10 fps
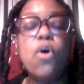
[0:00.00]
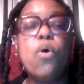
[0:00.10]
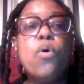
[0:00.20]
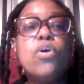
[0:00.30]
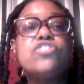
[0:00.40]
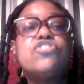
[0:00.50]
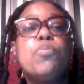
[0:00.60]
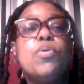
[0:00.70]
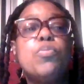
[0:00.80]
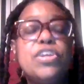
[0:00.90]
Also,
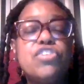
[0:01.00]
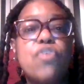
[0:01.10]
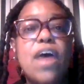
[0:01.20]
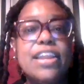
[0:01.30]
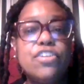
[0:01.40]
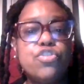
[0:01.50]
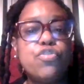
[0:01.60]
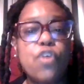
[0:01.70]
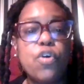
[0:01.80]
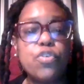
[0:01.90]
when we try to
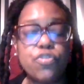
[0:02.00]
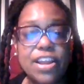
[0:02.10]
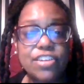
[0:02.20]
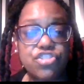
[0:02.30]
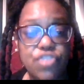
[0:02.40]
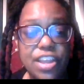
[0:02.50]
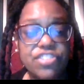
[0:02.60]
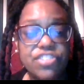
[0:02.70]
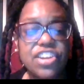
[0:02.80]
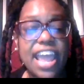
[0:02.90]
do voter
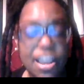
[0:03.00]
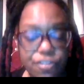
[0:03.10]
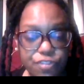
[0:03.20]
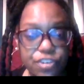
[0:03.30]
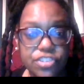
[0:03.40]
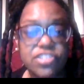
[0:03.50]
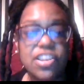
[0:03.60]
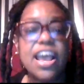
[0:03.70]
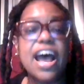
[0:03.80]
registration efforts,